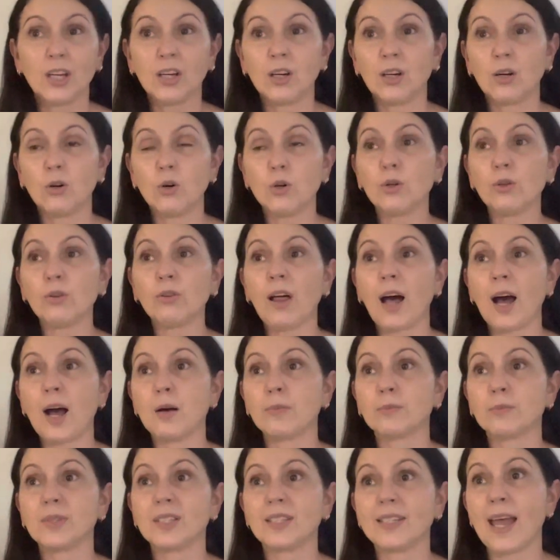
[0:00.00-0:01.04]
All
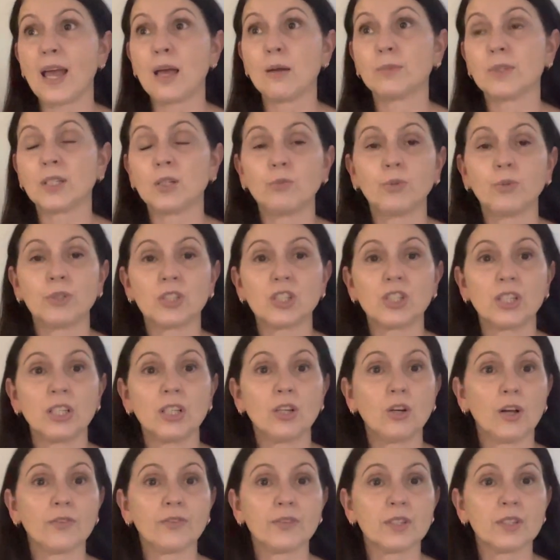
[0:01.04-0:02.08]
Sam did when she
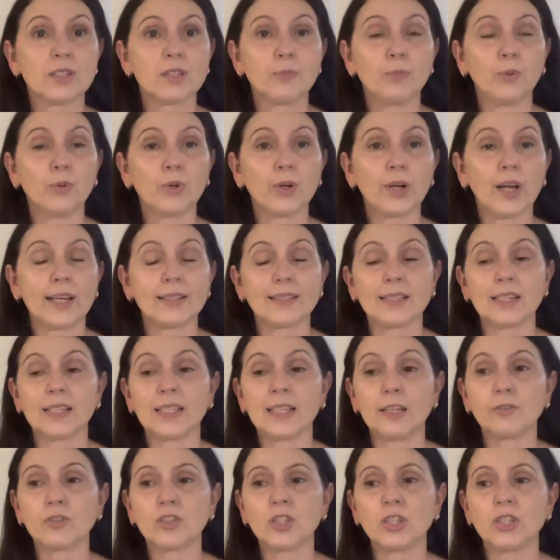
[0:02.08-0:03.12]
got this book as a
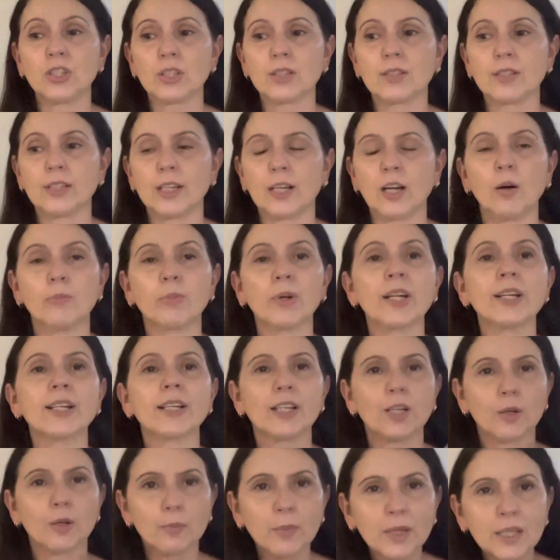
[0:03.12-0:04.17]
gift, she just said, I'm going to
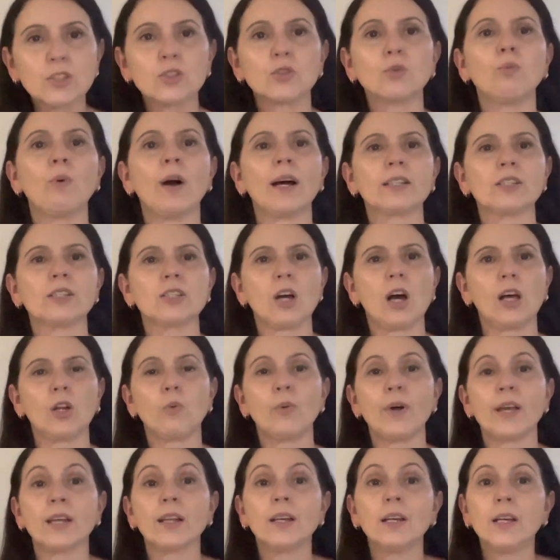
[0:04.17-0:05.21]
commit to one tile a
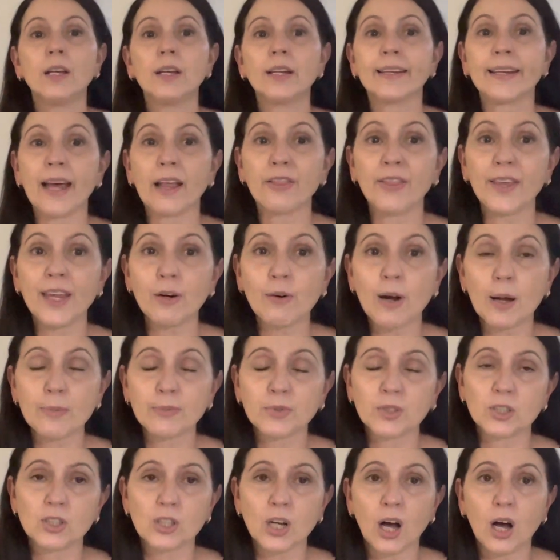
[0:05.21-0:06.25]
week. Now, they're up
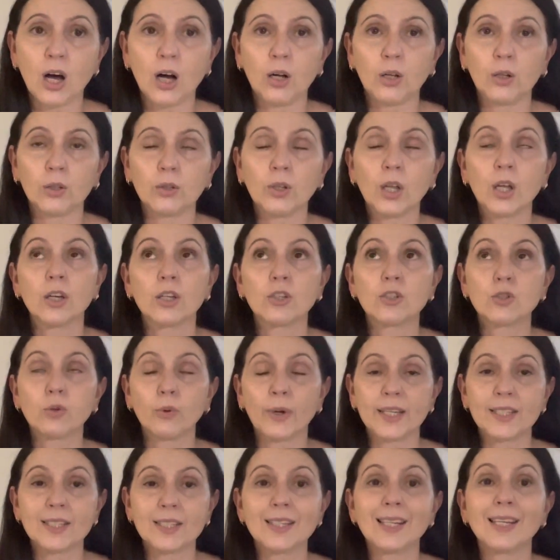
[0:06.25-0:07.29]
to tile
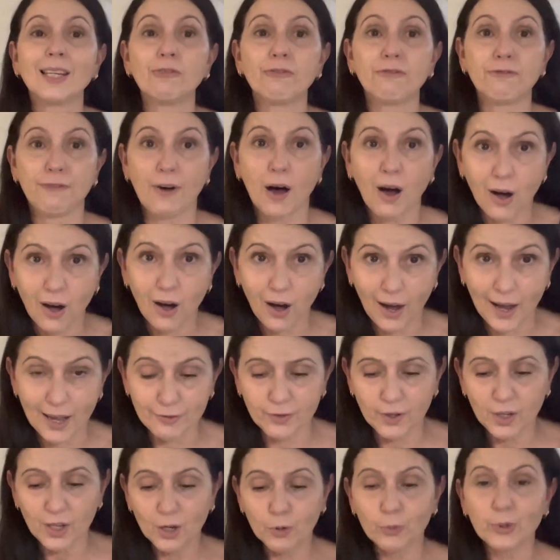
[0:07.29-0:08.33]

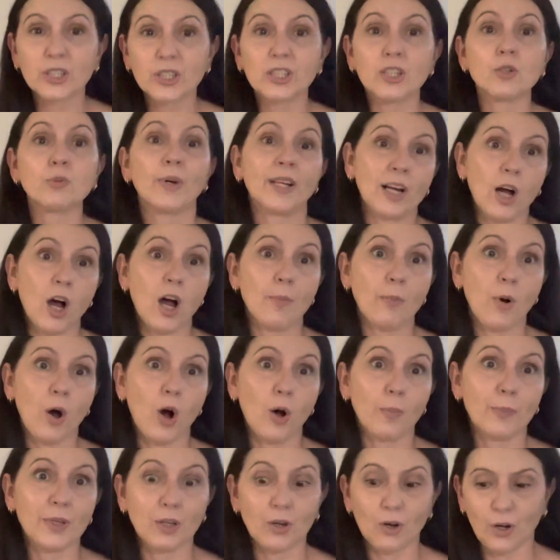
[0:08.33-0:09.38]
25, which is when I'm
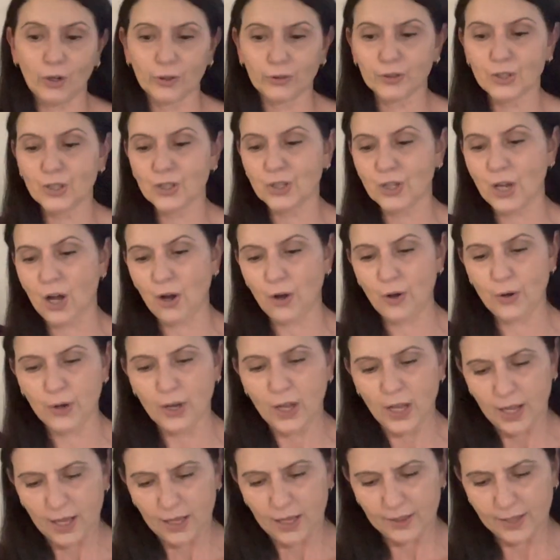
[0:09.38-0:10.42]
hopping on. So
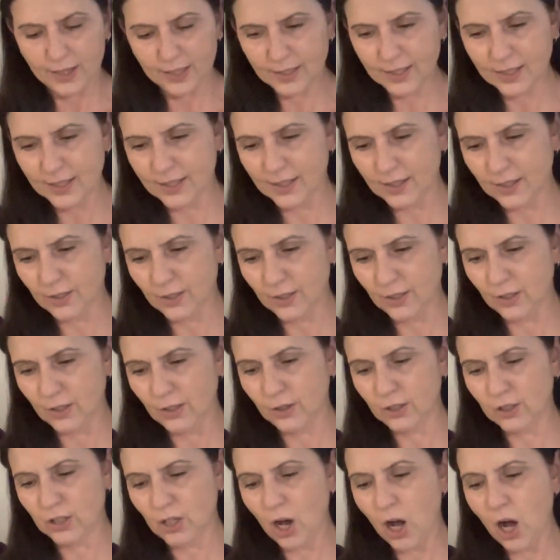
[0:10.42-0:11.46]
this is
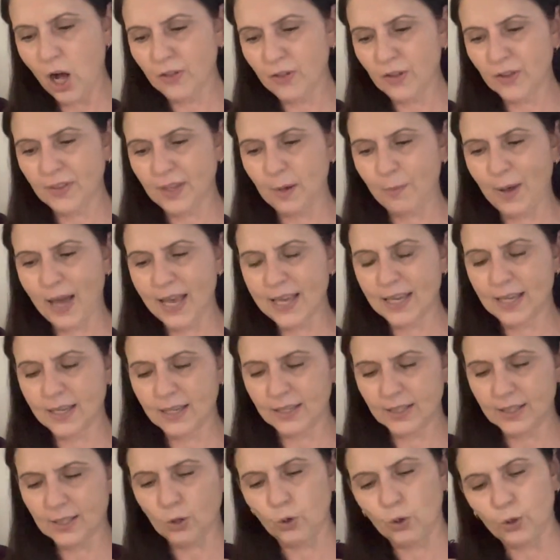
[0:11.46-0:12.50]
the tile that they're making
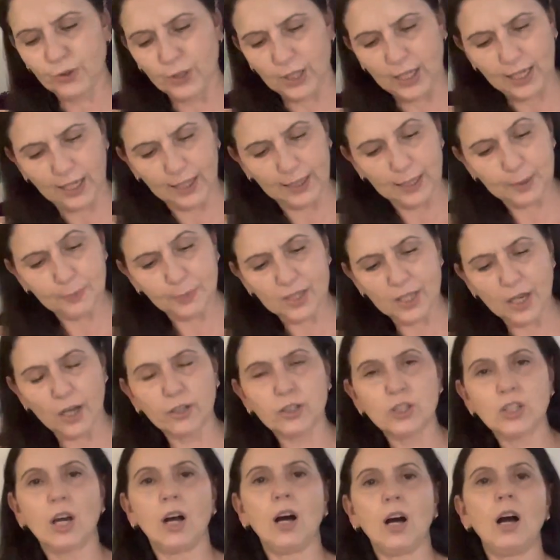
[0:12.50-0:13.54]
is called the Calypso
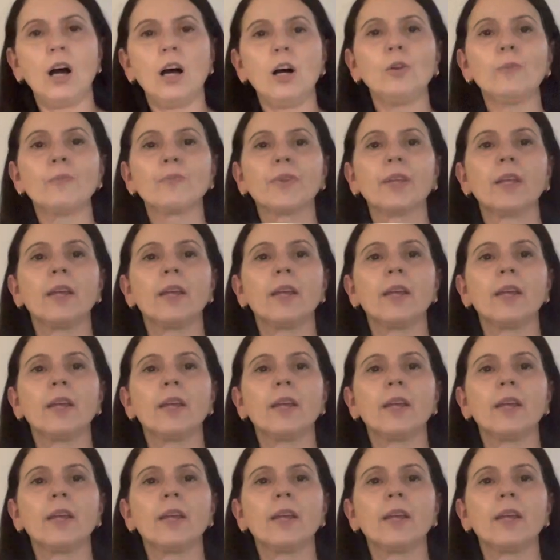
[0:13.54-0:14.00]
tile.